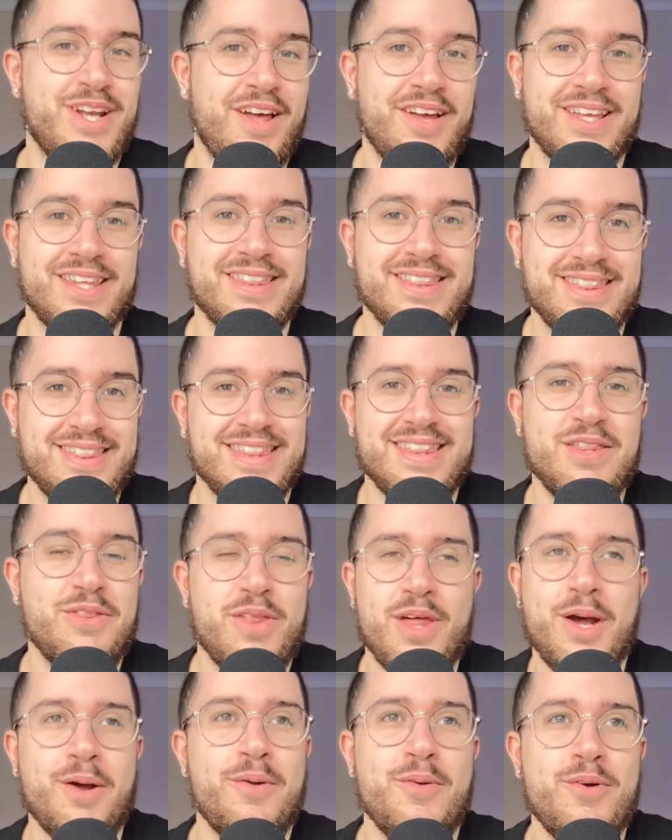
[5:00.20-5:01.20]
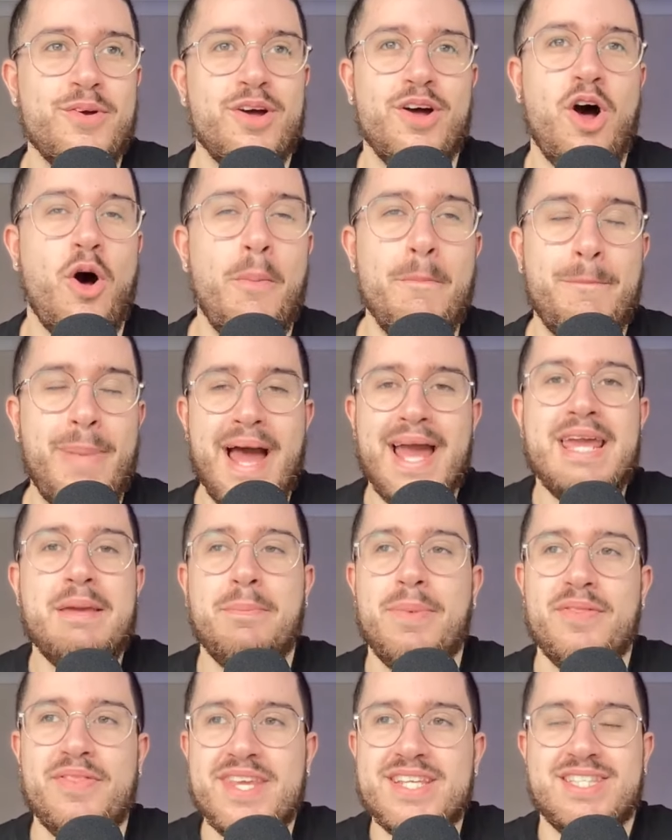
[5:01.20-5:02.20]
like that on
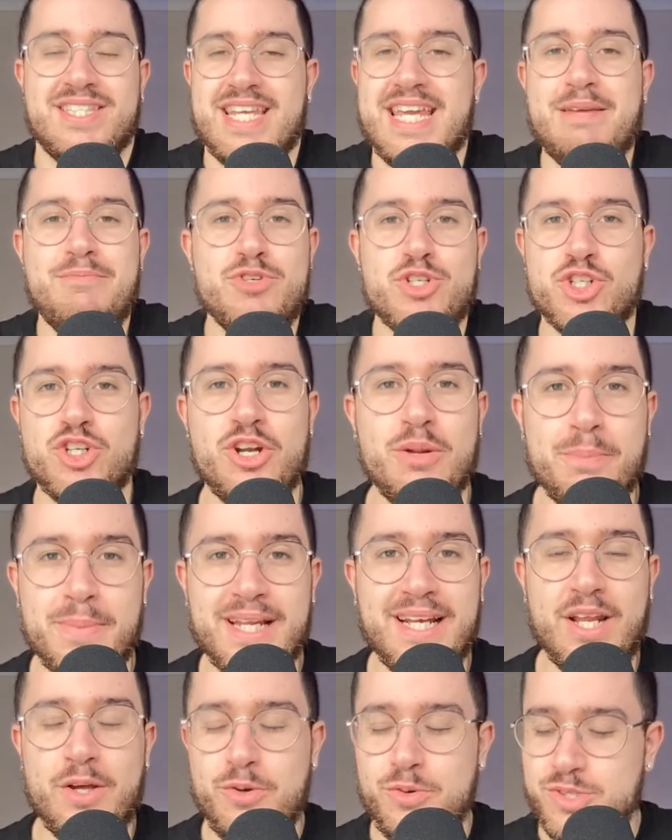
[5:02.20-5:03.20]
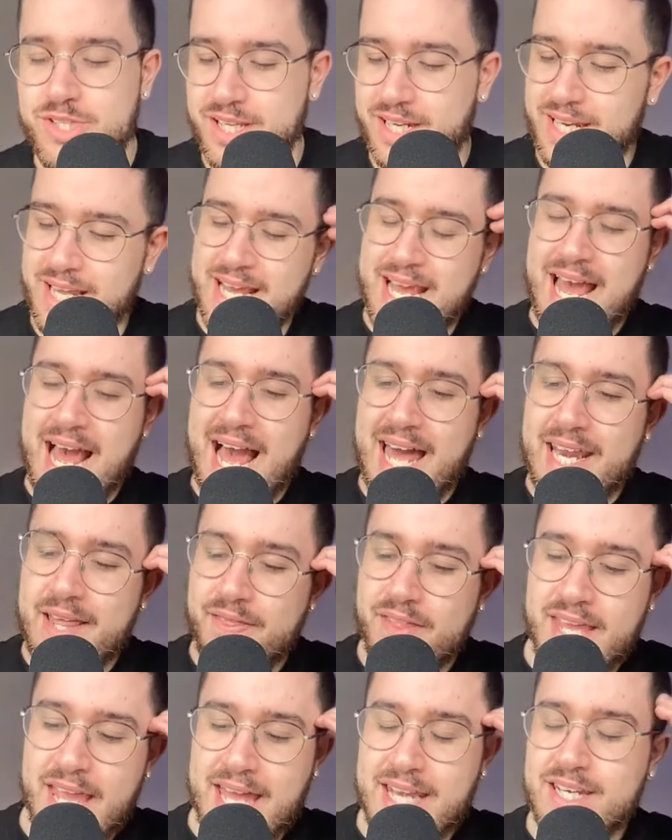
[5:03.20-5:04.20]
paper, this team shouldn't be losing. And
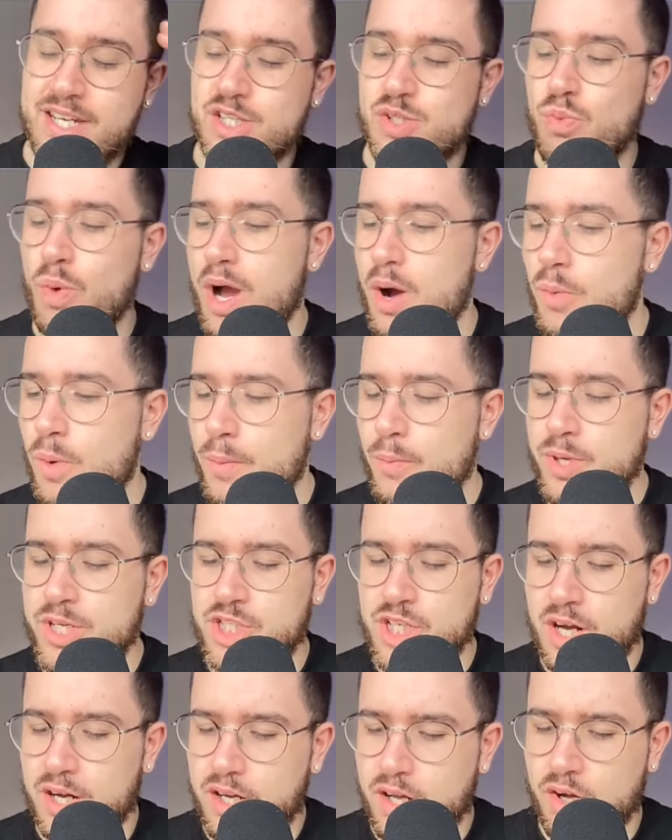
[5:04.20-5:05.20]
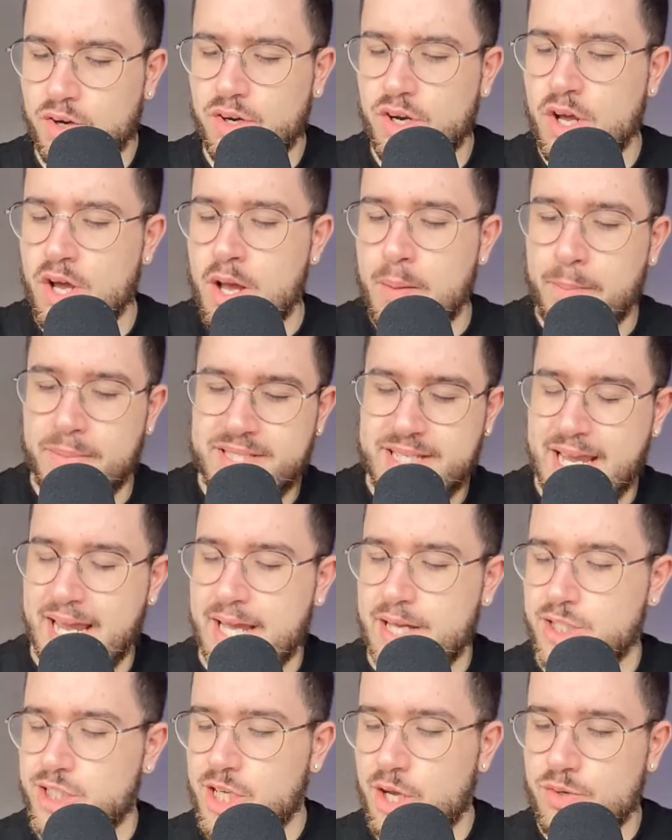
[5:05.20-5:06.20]
at the end as well, when we chuck on
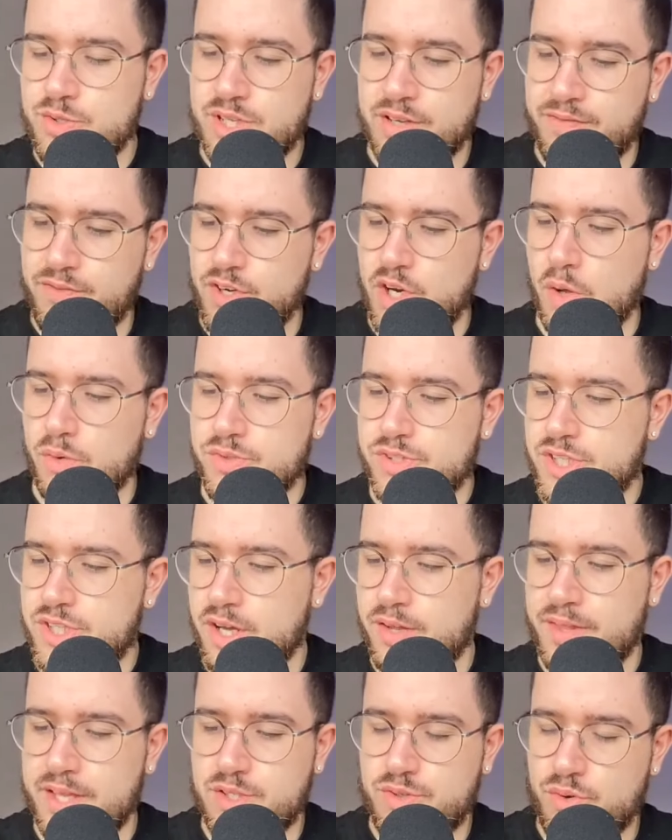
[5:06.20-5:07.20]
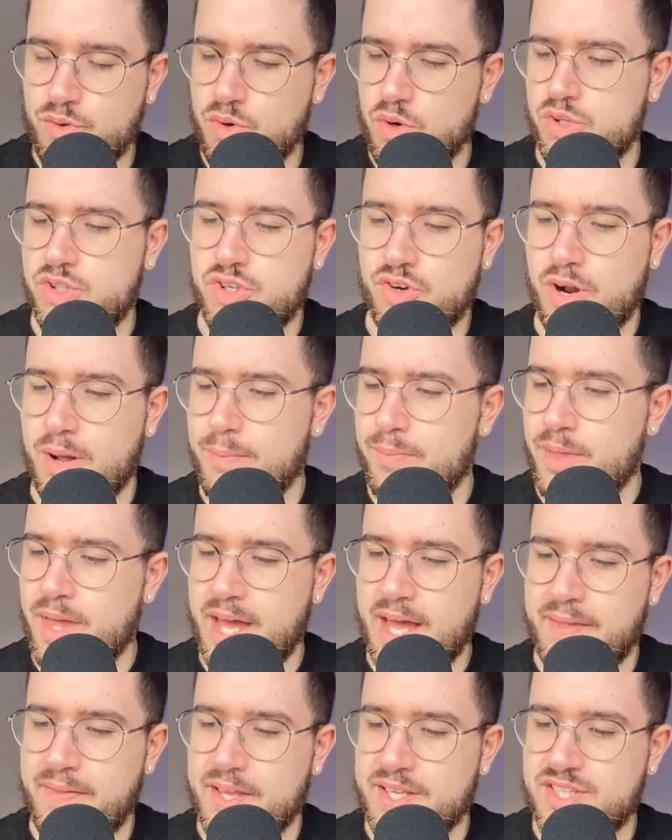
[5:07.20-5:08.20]
Mateo Joseph, Nonto, there's Rutter up
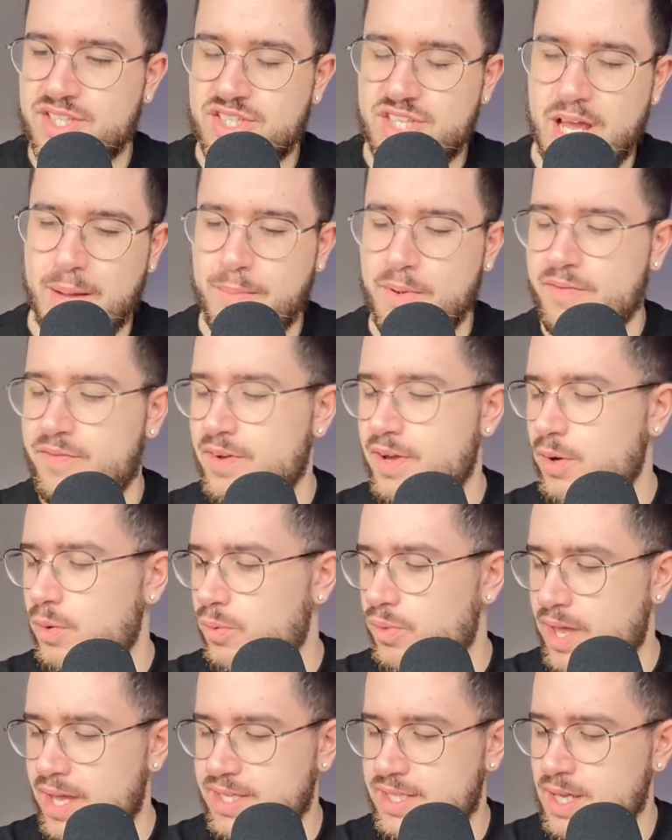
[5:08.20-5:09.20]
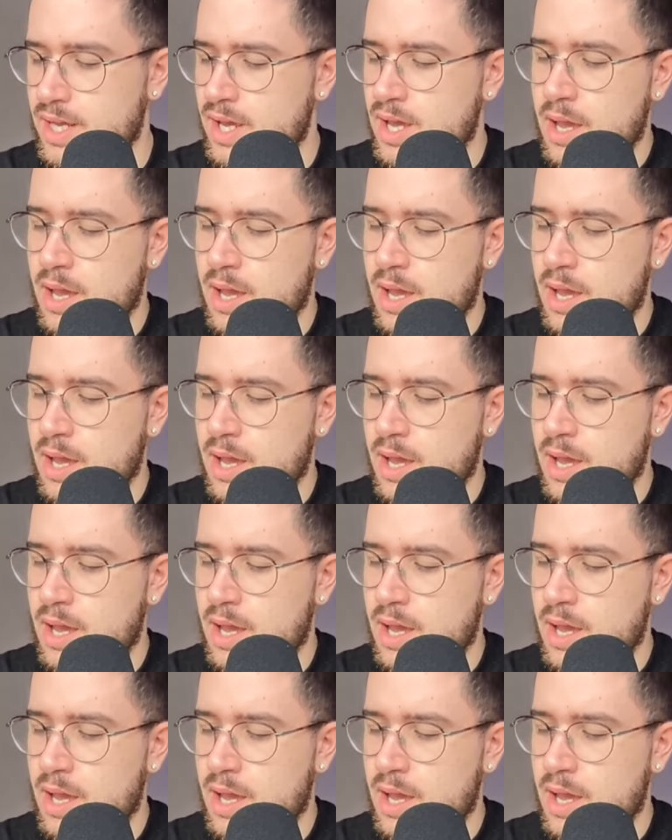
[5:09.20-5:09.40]
there, there's Somerville, there's